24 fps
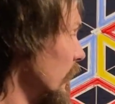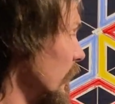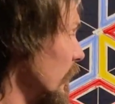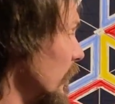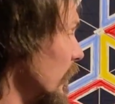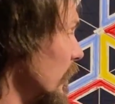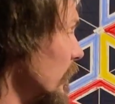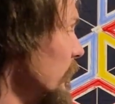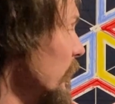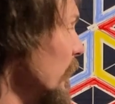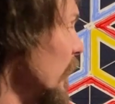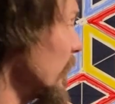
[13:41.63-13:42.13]

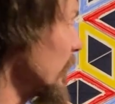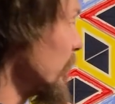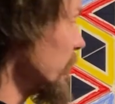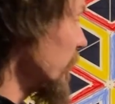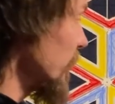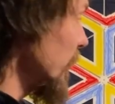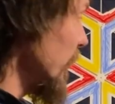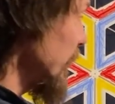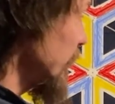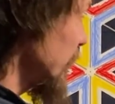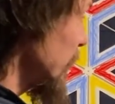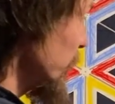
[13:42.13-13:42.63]
a
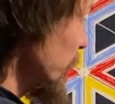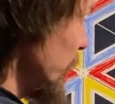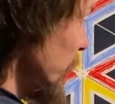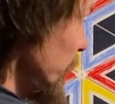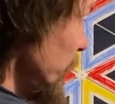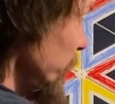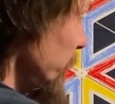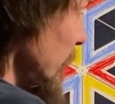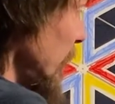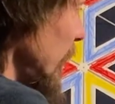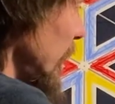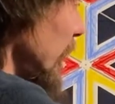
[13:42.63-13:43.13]
minimalist
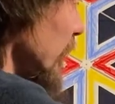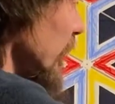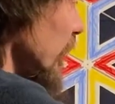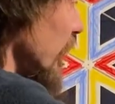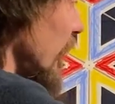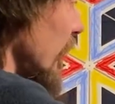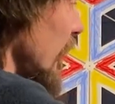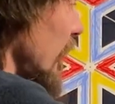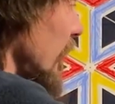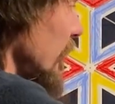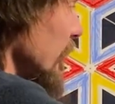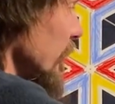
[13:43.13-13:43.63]
movement
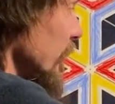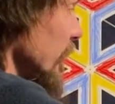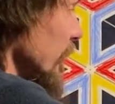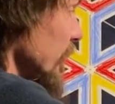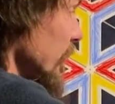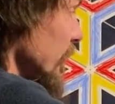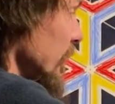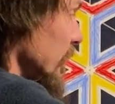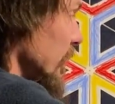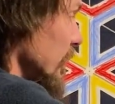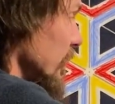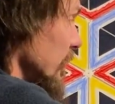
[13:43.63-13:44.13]
that
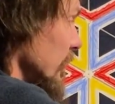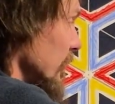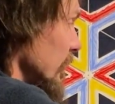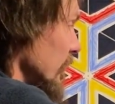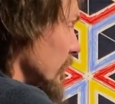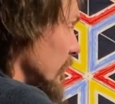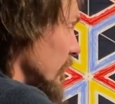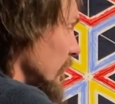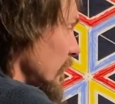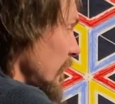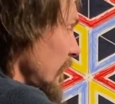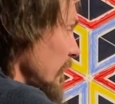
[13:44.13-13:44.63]
was
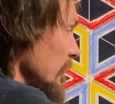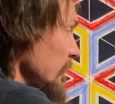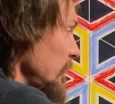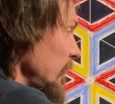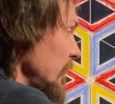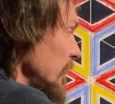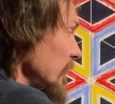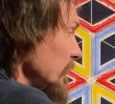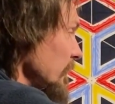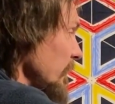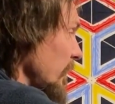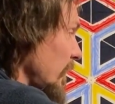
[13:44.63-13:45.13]

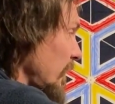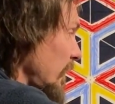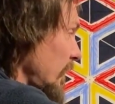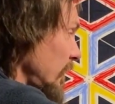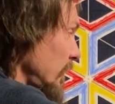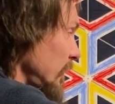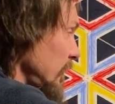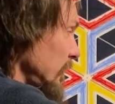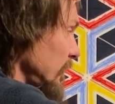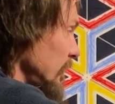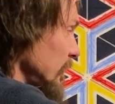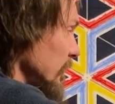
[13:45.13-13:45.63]
championed
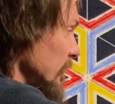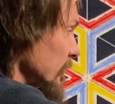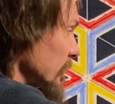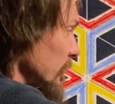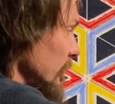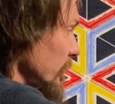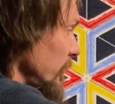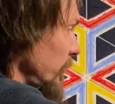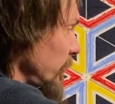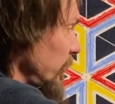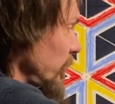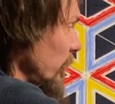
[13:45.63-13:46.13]
by
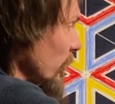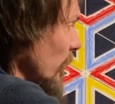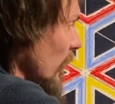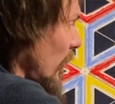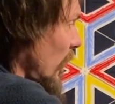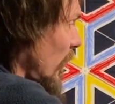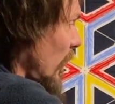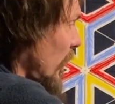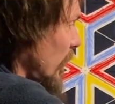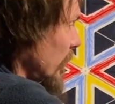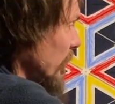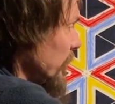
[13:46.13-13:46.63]

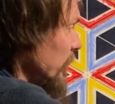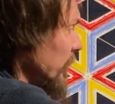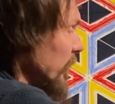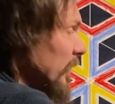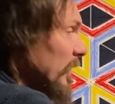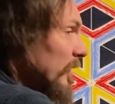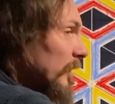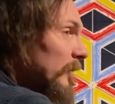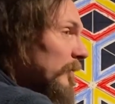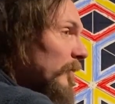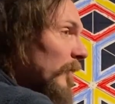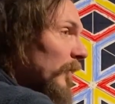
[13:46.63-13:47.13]

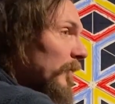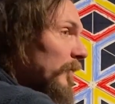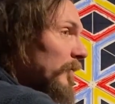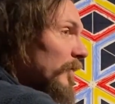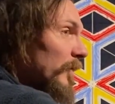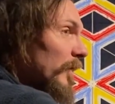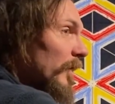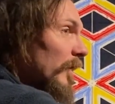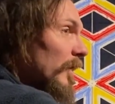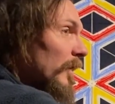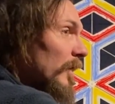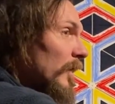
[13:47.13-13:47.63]
Piet
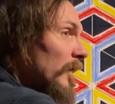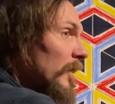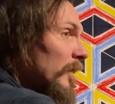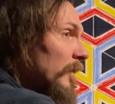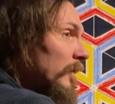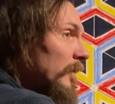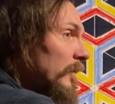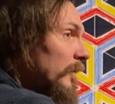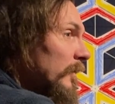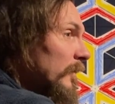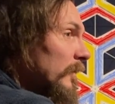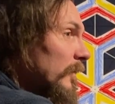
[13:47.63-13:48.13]

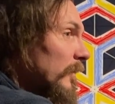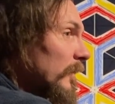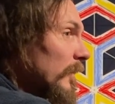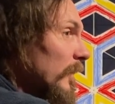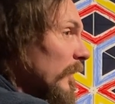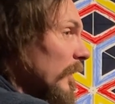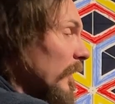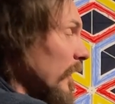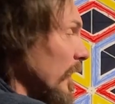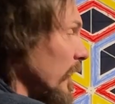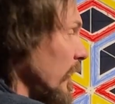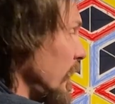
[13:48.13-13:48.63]
Mondrian,
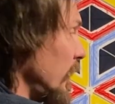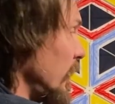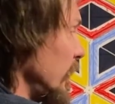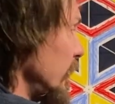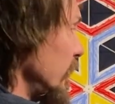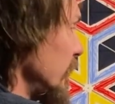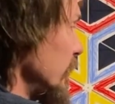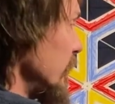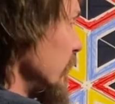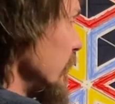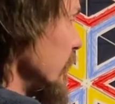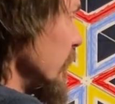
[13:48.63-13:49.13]

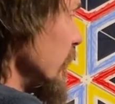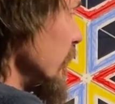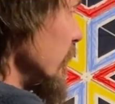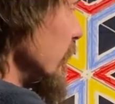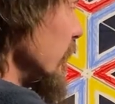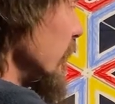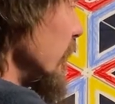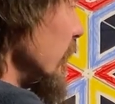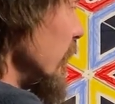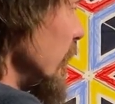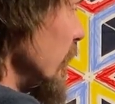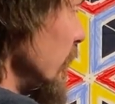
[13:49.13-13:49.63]
and
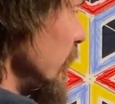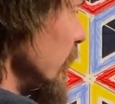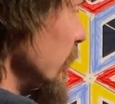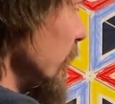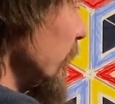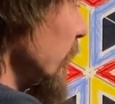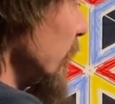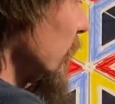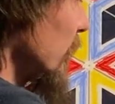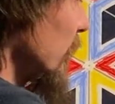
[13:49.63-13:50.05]
he was